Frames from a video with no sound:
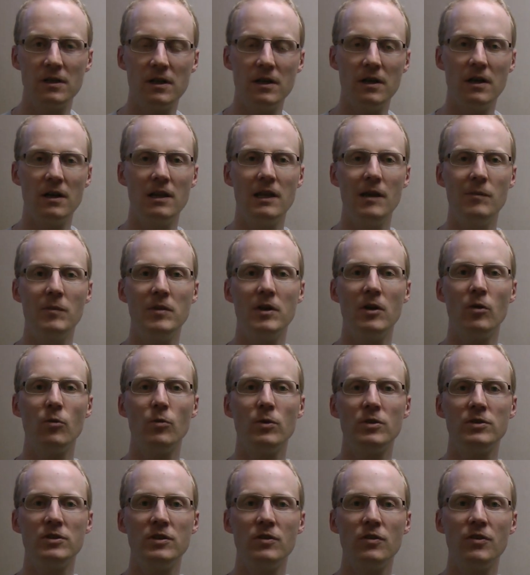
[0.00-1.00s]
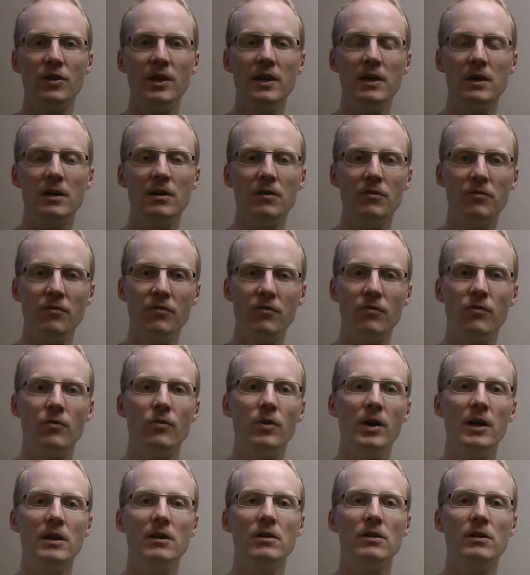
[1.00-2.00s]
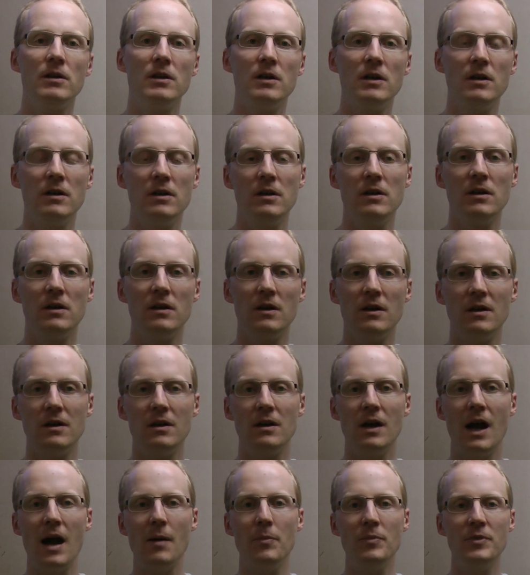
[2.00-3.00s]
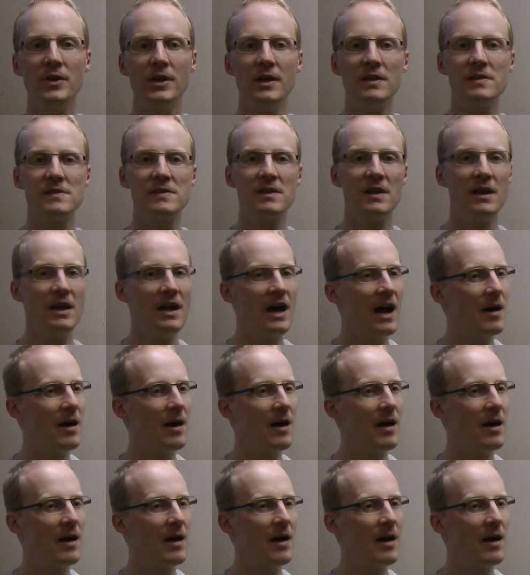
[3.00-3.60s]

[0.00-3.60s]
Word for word: Uh, let me know what you think of regular uh, updates.